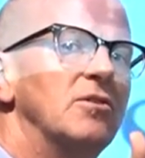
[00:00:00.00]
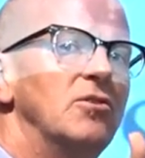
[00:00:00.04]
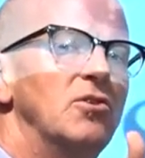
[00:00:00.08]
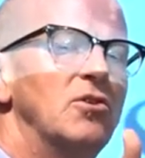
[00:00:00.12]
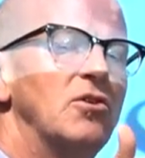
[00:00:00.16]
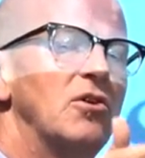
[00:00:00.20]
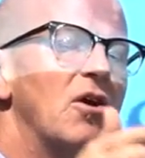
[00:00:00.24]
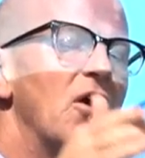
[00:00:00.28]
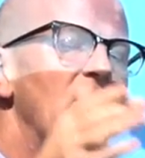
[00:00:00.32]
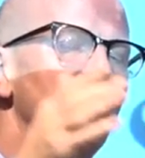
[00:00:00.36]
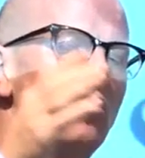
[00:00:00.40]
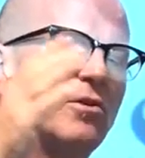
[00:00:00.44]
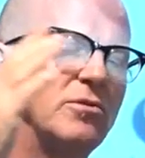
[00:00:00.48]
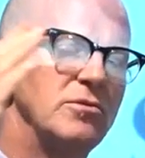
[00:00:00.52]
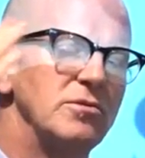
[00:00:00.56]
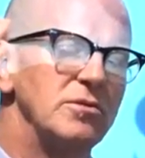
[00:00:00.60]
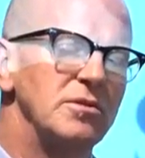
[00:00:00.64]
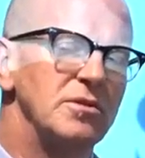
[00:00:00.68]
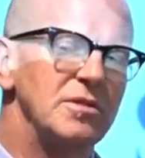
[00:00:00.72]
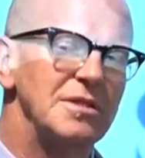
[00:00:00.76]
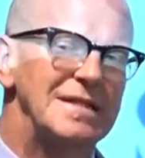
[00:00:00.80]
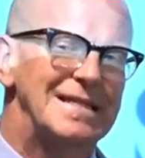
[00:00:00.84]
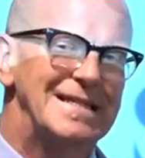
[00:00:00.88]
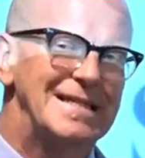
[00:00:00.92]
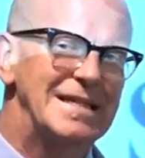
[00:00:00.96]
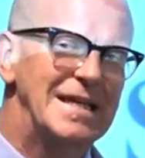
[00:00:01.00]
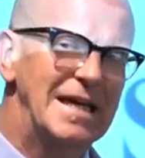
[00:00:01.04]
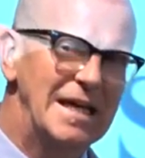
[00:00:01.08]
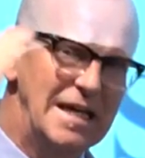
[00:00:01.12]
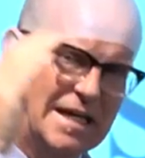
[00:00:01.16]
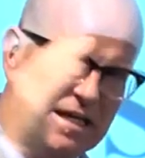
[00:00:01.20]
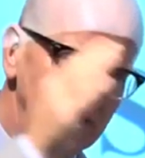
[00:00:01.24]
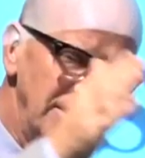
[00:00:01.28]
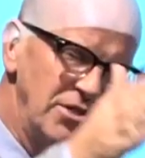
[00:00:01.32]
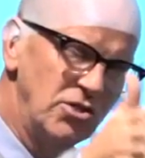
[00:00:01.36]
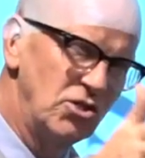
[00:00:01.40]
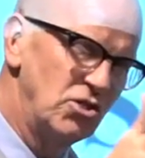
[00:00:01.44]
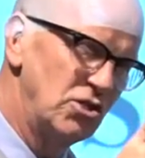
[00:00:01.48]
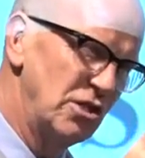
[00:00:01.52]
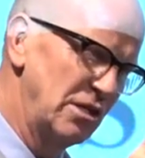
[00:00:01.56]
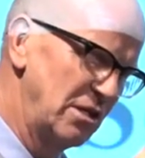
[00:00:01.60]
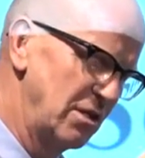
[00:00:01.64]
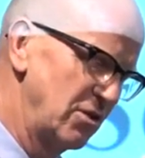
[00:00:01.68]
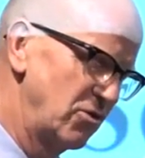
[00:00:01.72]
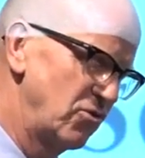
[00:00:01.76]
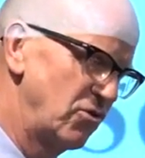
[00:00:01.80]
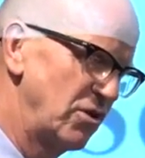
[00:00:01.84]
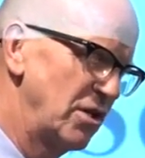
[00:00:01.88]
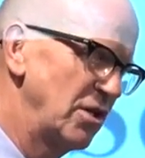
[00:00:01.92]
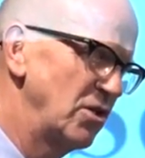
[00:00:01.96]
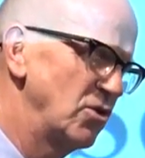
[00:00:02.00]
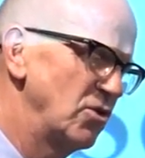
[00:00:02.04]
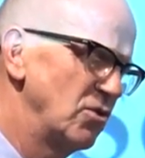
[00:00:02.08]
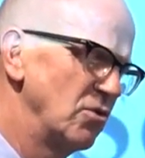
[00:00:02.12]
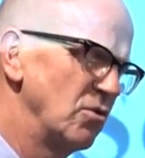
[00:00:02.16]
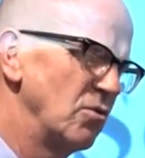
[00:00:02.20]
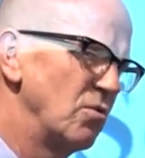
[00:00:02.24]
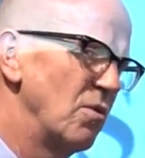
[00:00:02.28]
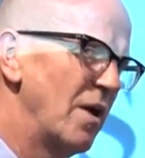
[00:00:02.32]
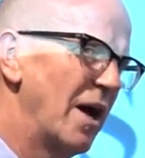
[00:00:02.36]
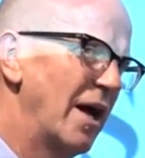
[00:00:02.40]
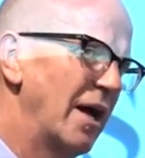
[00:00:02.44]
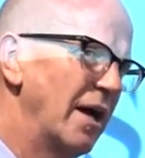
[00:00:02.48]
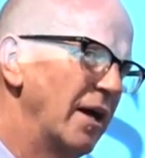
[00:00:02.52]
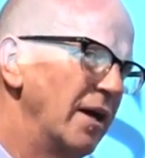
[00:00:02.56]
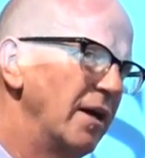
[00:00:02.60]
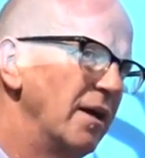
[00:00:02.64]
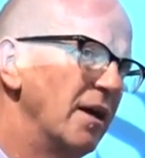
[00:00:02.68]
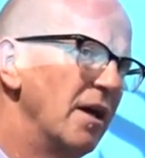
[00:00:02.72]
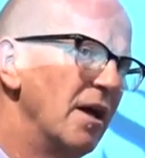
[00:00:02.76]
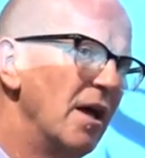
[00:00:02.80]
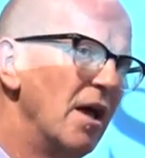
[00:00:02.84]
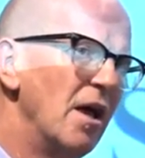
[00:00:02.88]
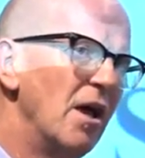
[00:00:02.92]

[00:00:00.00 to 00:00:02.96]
you can't teach in a traditional way,